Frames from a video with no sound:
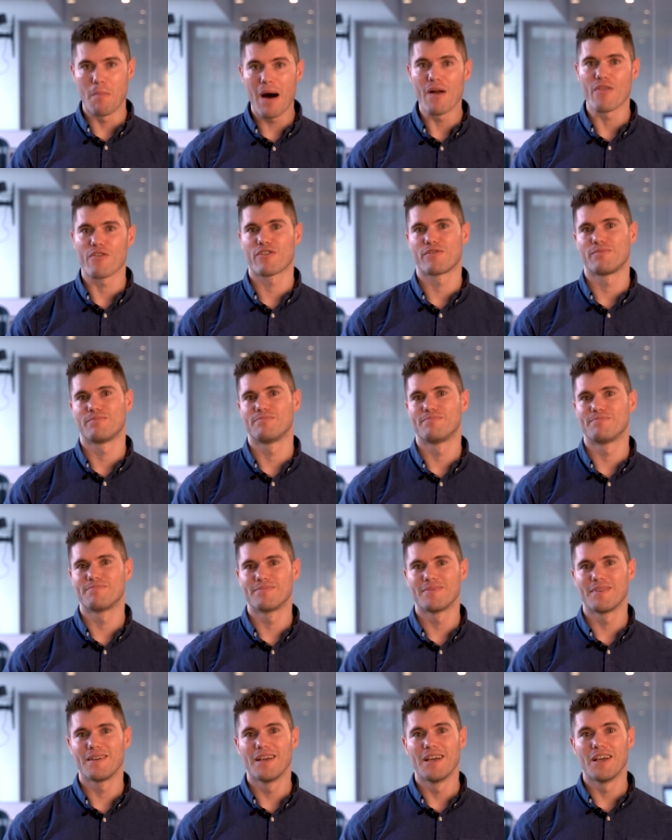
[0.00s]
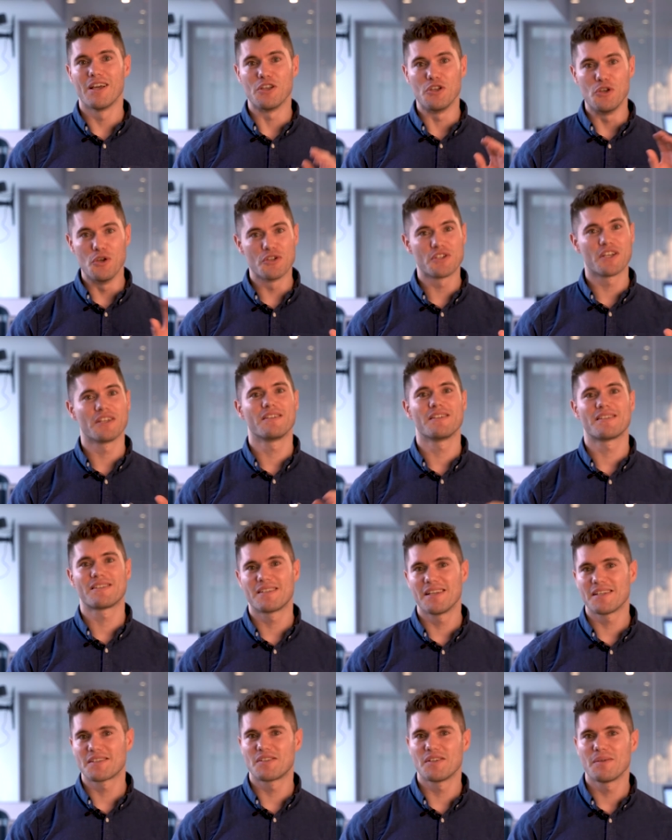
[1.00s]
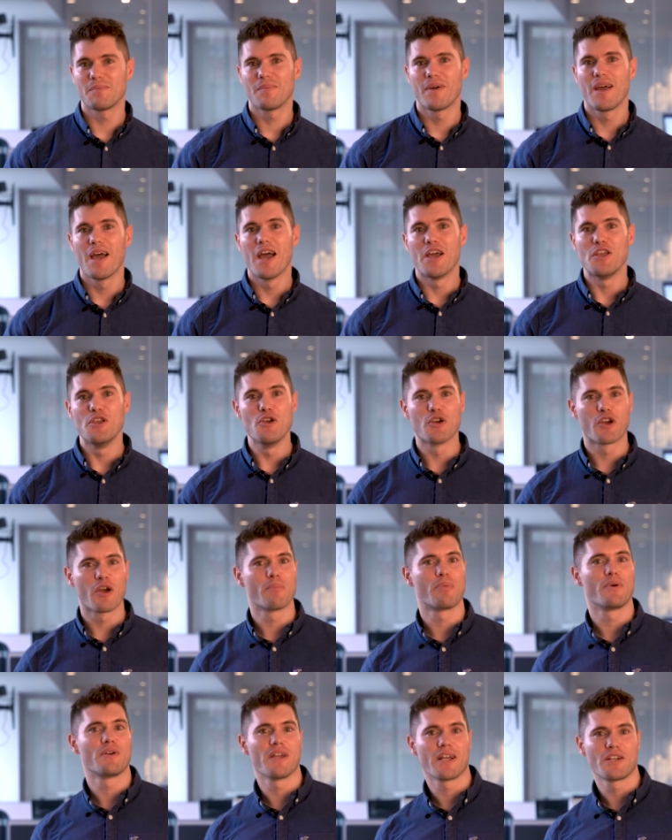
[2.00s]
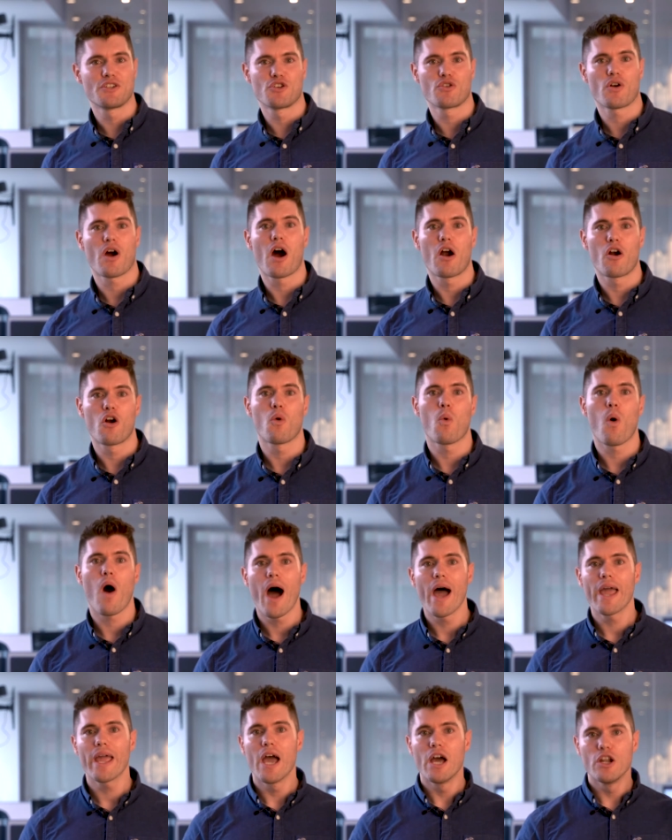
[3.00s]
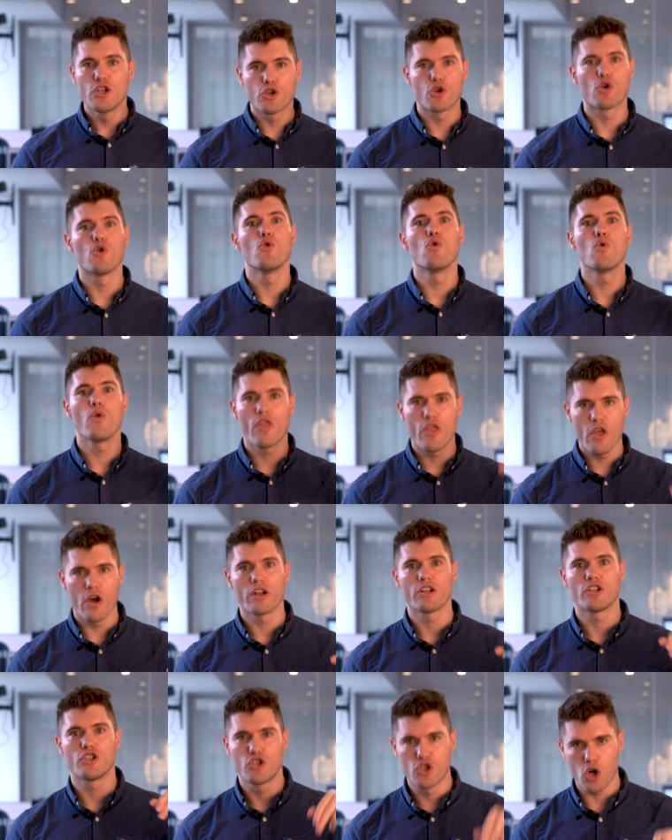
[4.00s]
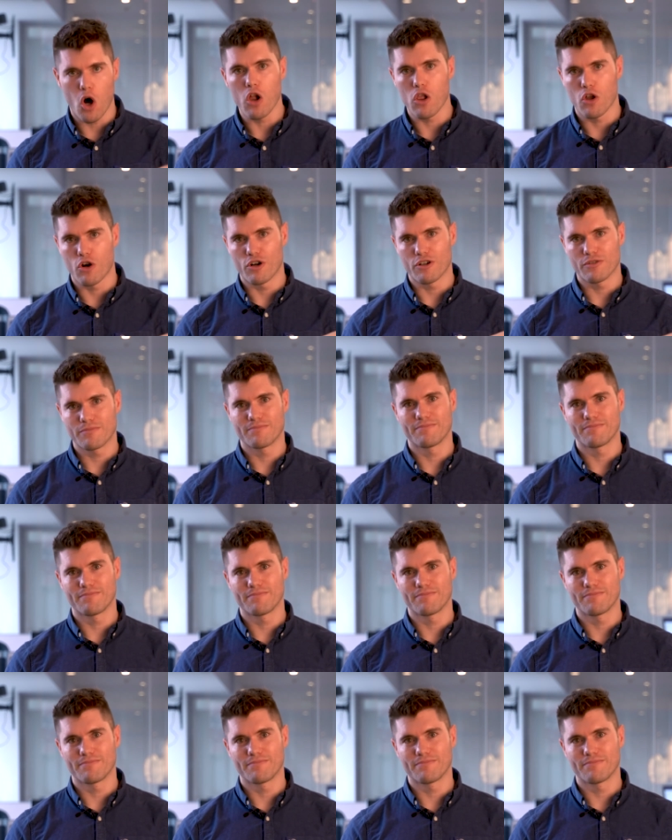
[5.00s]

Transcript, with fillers: a month. Using this system, you can predict your ROI to the dollar.